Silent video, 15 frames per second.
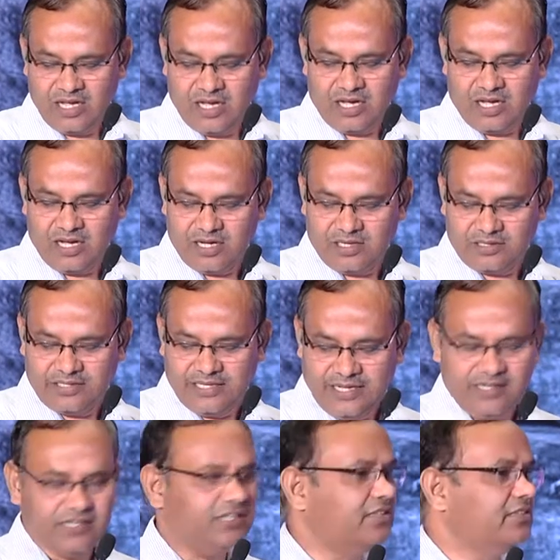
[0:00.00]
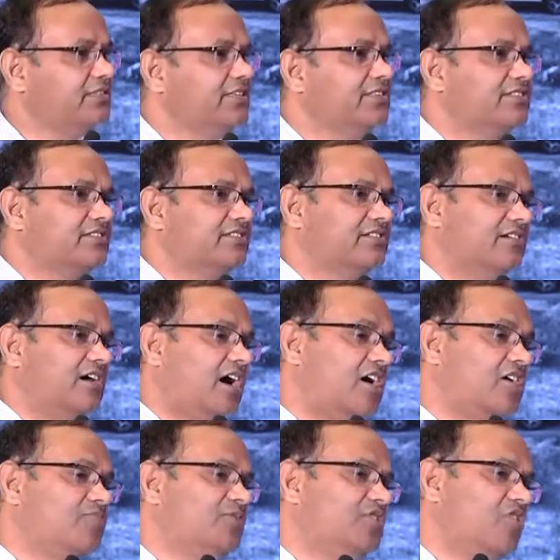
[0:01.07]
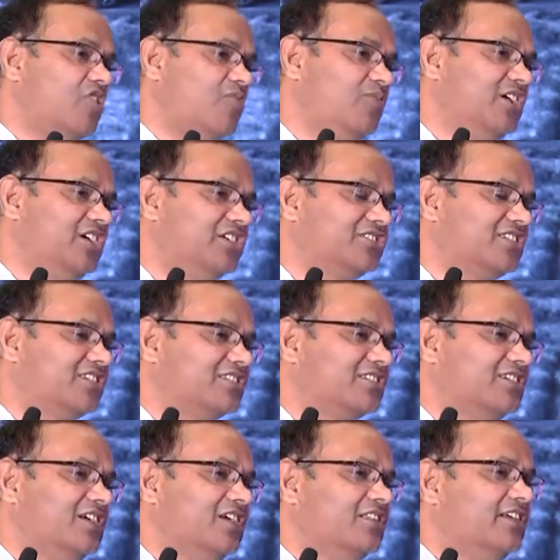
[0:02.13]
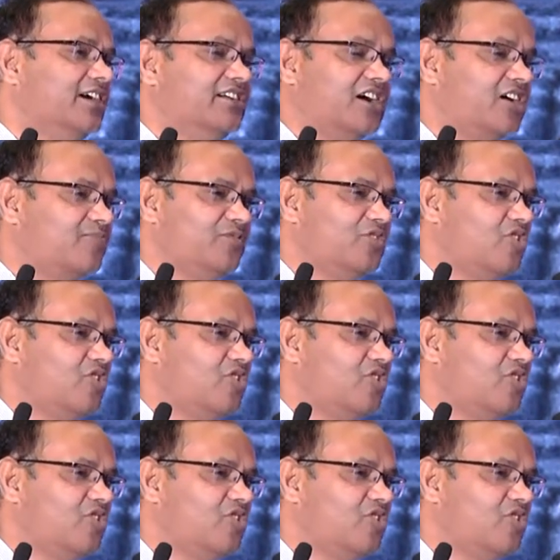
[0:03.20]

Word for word: Uh, then this uh, RPO obligations that RPO